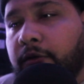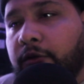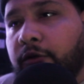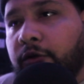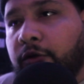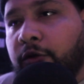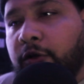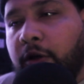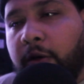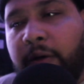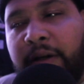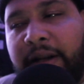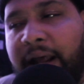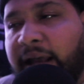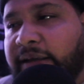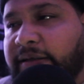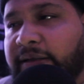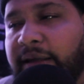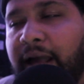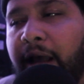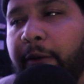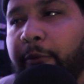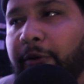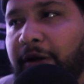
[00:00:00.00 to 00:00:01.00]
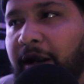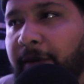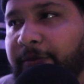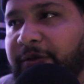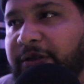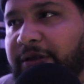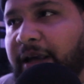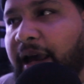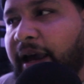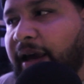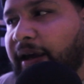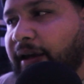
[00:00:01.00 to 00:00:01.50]
You know, and that's not what I'm
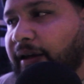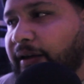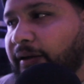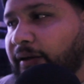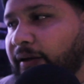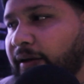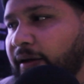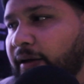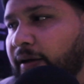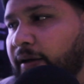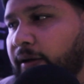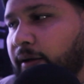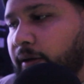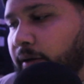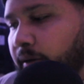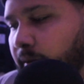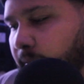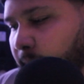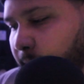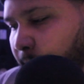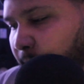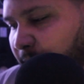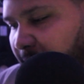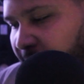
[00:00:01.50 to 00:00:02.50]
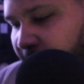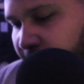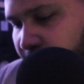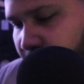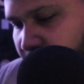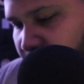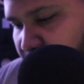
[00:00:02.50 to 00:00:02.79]
saying. But